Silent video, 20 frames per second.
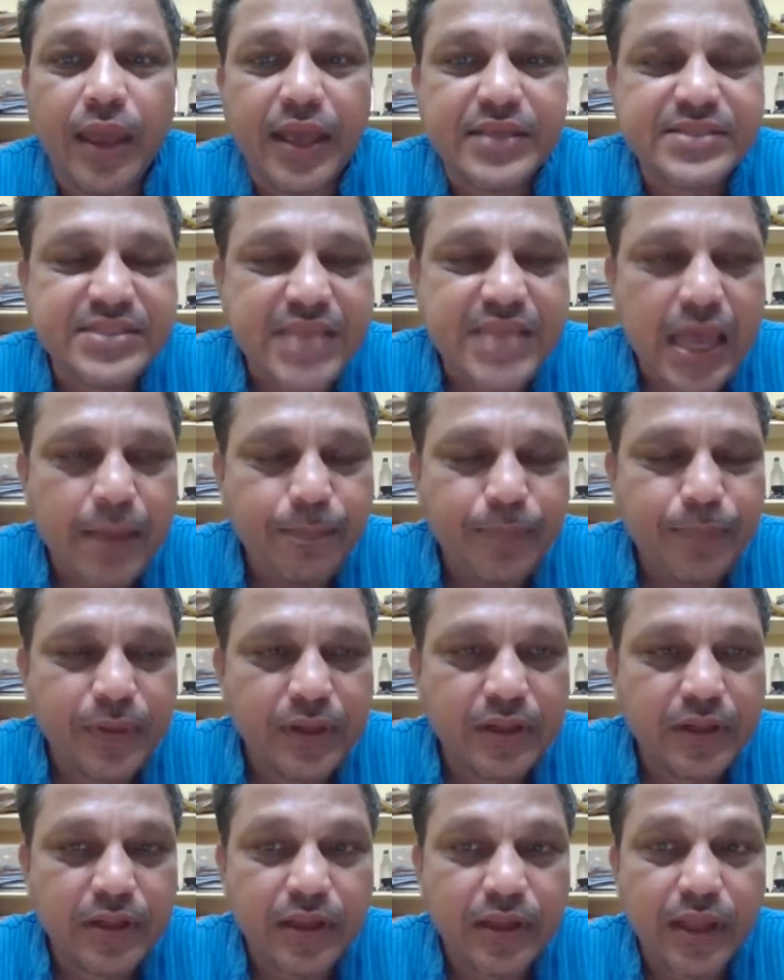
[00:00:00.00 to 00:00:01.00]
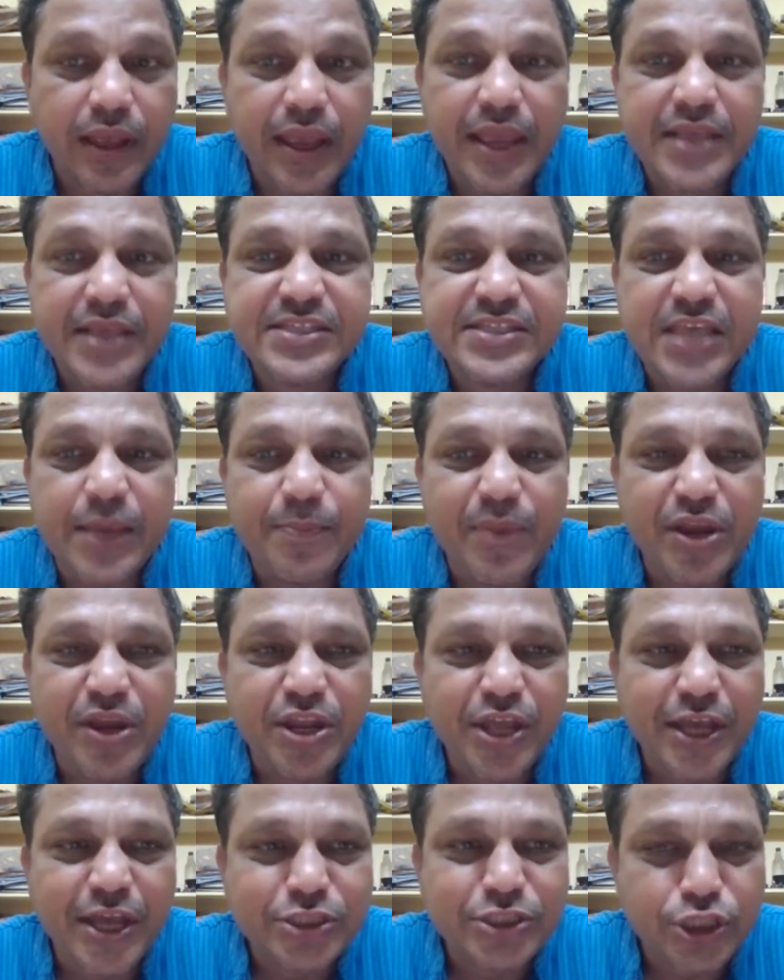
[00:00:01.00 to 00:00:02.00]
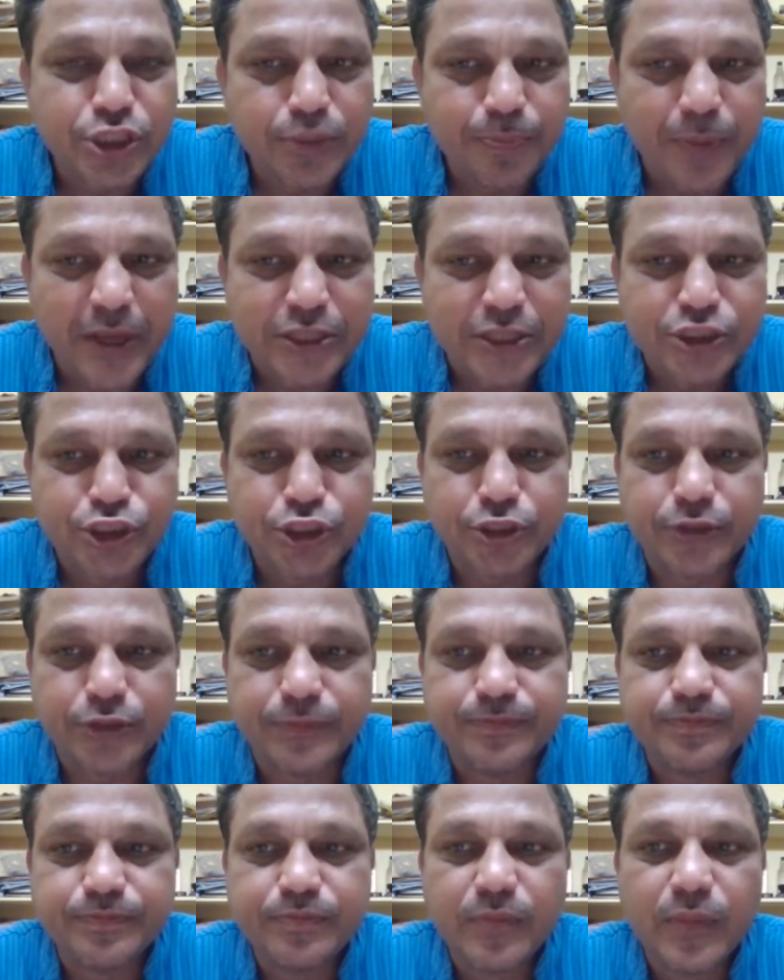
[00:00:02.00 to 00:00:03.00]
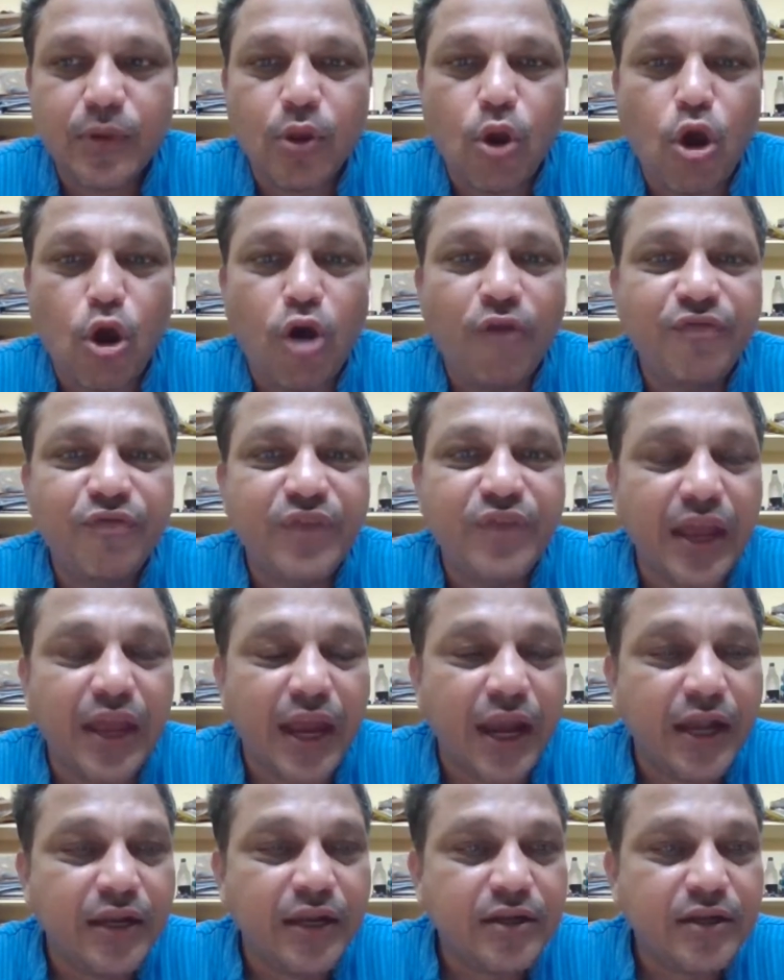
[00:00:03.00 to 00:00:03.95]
A sample is a miniature picture of the